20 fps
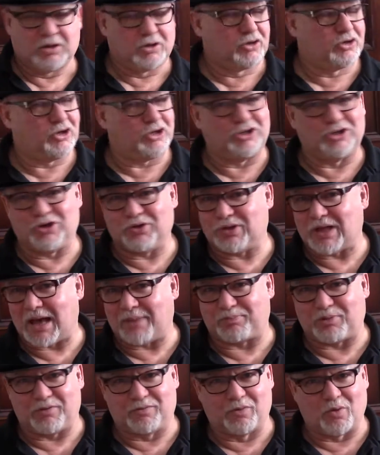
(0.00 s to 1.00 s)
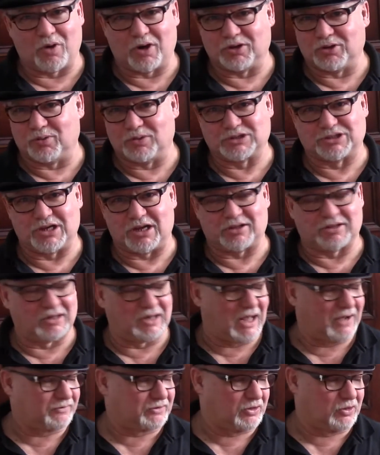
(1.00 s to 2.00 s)
Couldn't do that before. There was nothing
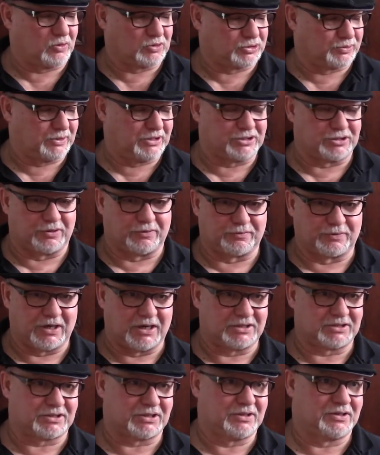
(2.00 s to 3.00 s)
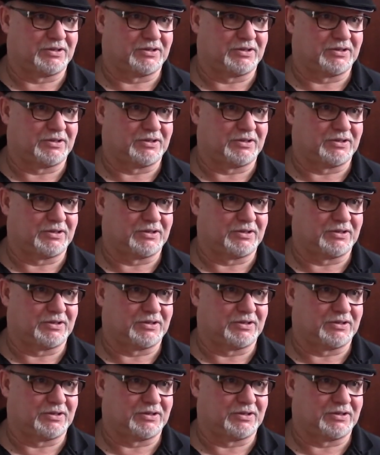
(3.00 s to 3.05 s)
left of those original frets.